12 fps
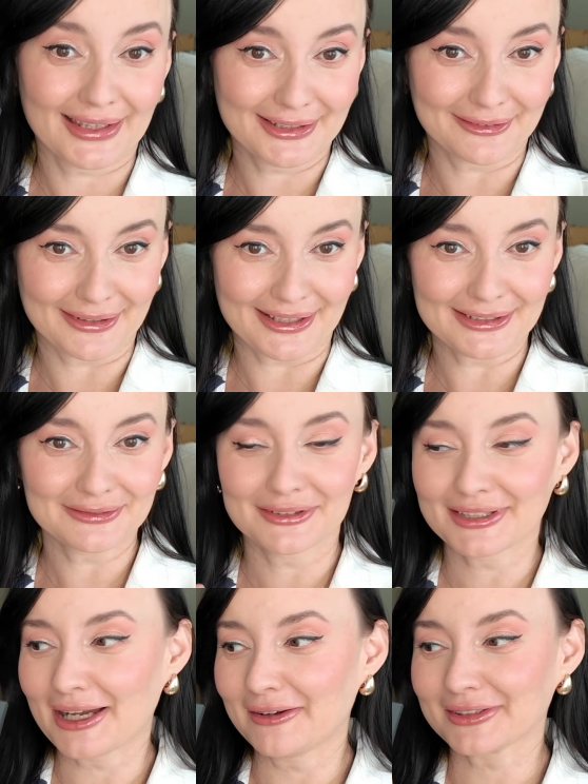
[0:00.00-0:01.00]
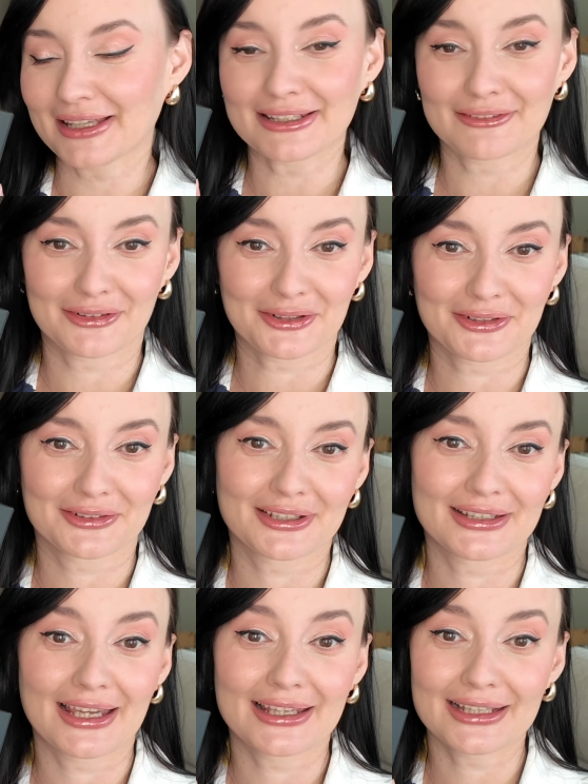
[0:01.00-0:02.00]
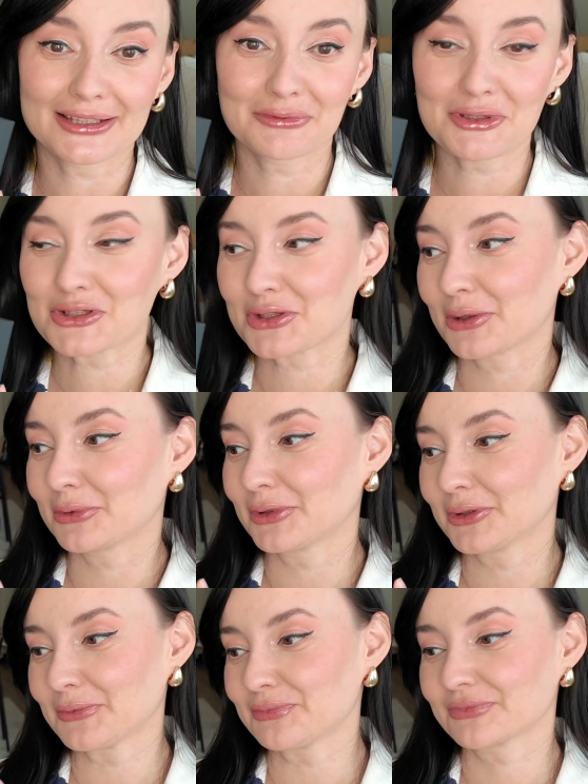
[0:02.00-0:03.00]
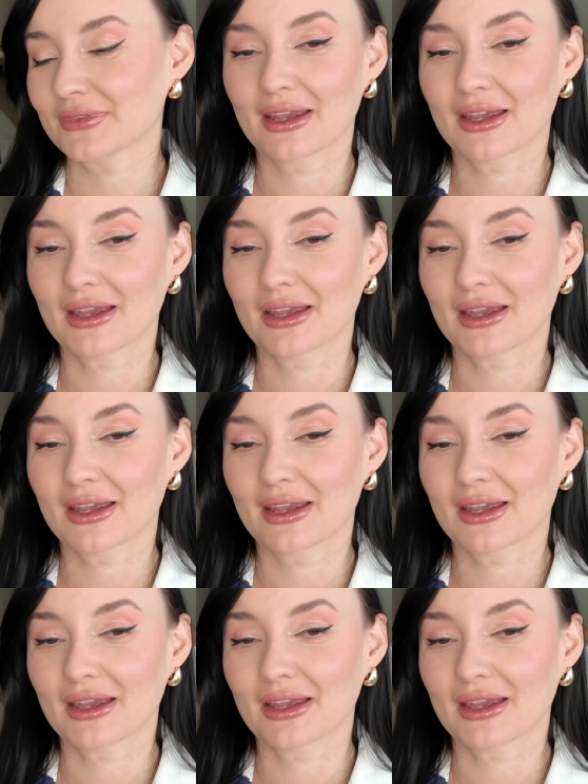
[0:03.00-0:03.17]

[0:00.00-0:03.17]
Anyway, without any further delay, let me show you